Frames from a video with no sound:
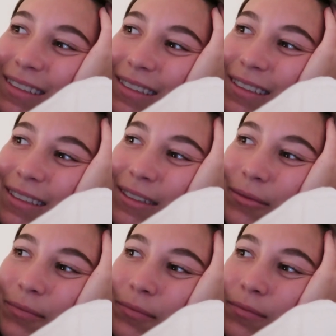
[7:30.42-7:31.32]

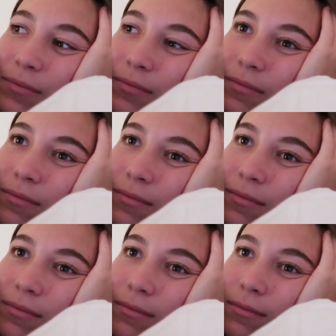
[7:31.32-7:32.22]
No one is speaking in this clip.